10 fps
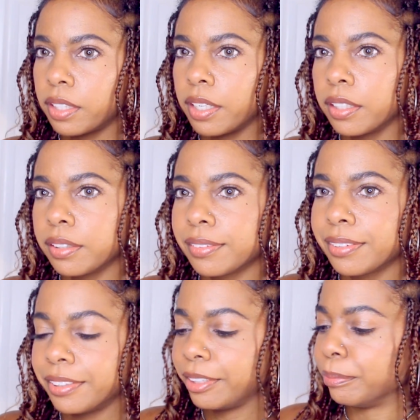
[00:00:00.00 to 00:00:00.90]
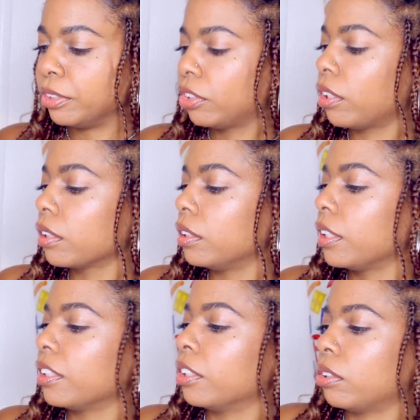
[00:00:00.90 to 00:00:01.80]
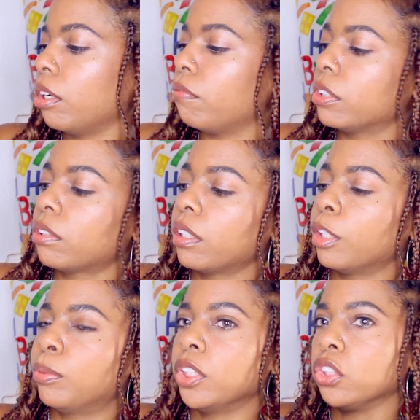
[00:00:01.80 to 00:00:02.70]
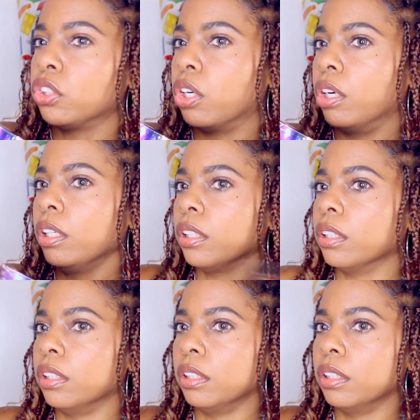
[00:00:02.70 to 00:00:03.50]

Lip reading: Like, you know, struggling to get this off. It's on here pretty tight.